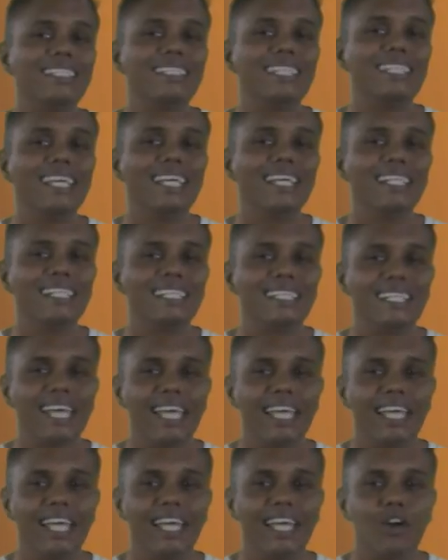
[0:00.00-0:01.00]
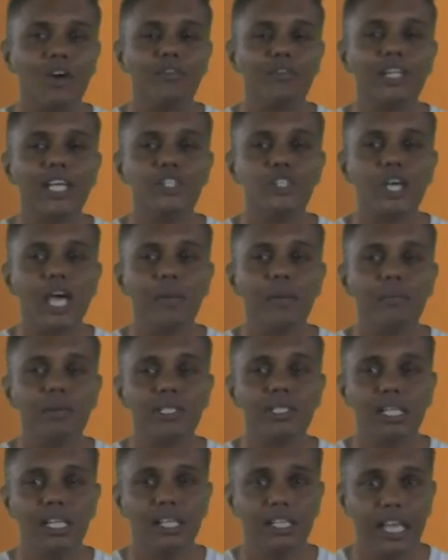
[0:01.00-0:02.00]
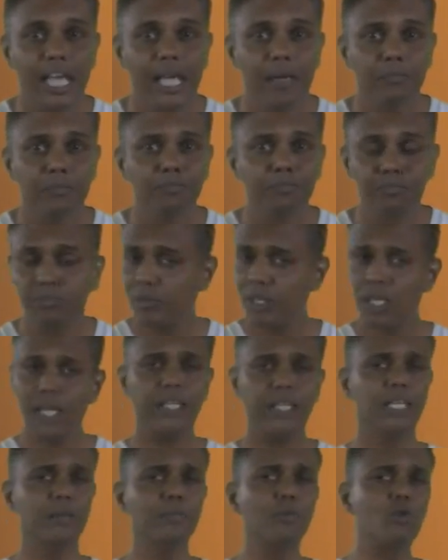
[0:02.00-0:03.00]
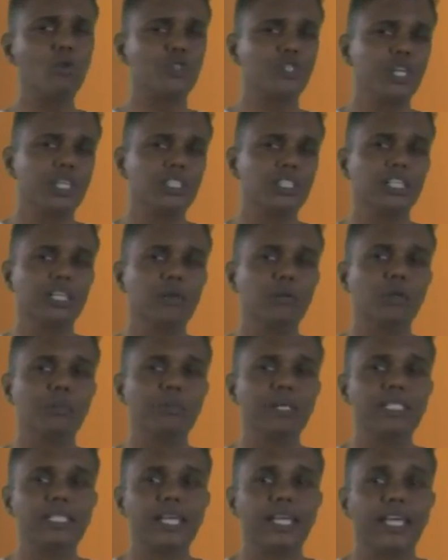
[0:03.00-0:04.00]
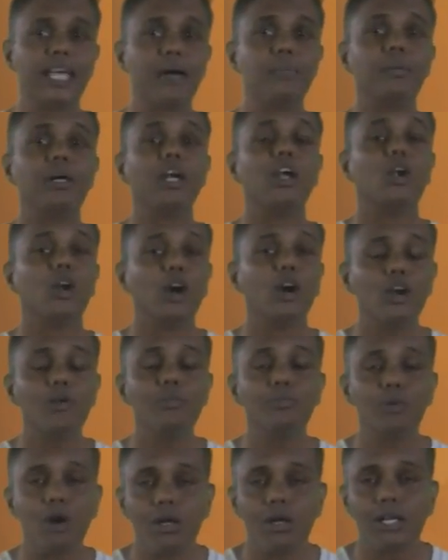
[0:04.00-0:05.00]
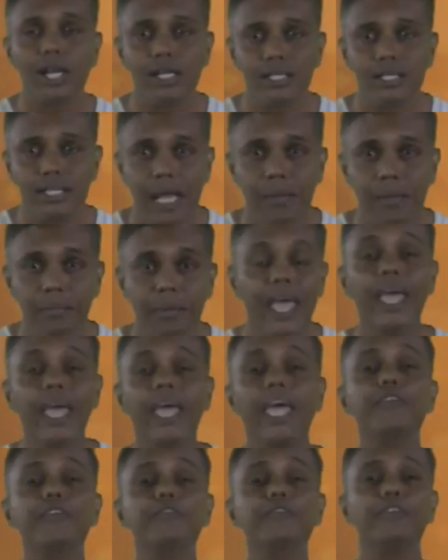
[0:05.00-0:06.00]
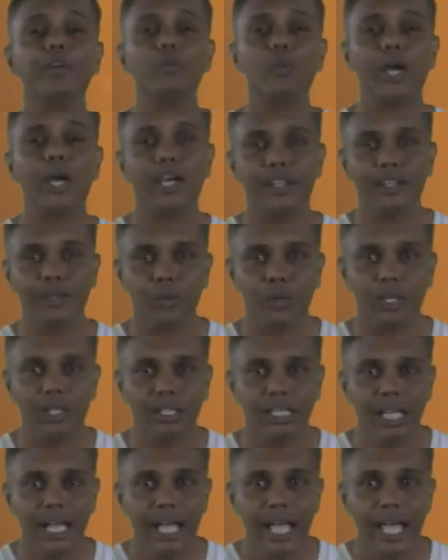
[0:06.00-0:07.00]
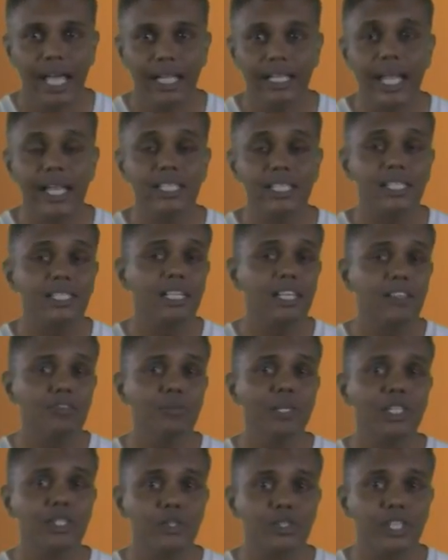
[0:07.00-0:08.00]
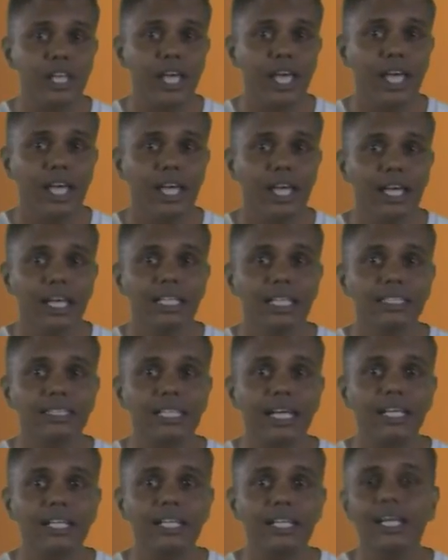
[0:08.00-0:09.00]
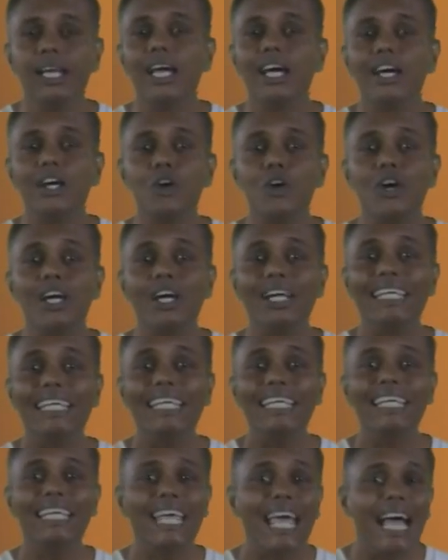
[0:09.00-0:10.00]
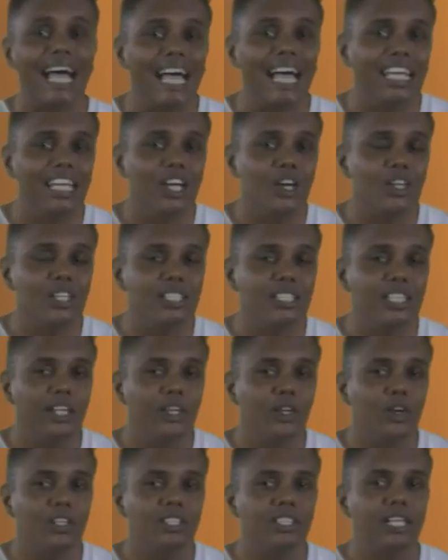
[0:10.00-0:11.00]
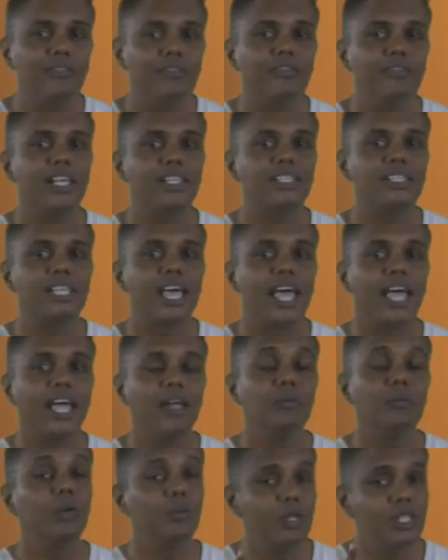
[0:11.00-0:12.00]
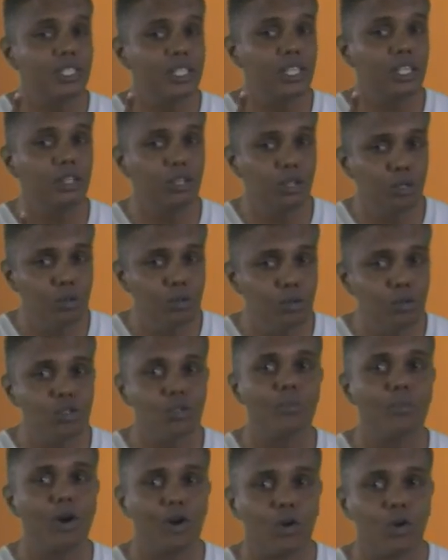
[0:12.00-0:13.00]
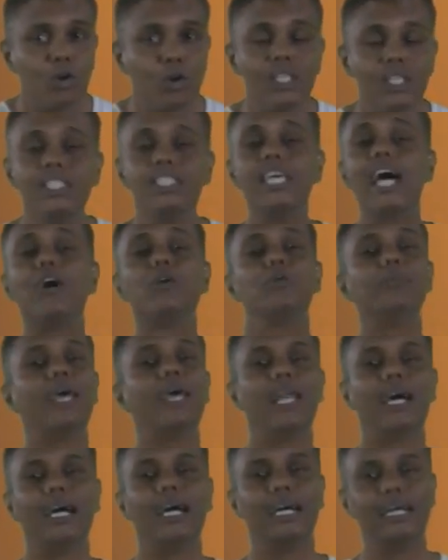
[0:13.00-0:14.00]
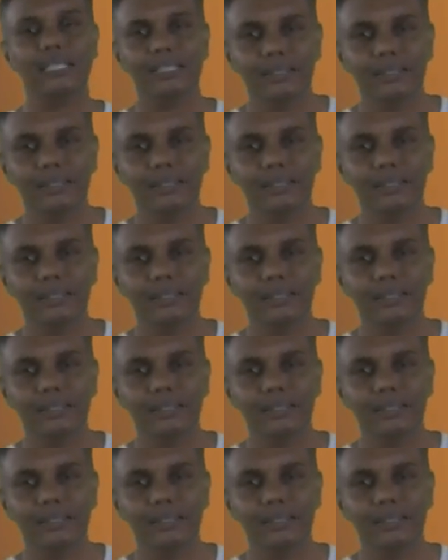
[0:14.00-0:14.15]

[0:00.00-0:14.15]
single second of that Champions League game, he most certainly will be taking up a lot of broadcast time everywhere in the world. And that just leaves me to say, tan bilago y adios, Señor Tevez, and we will see you tomorrow. Ciao, Bella.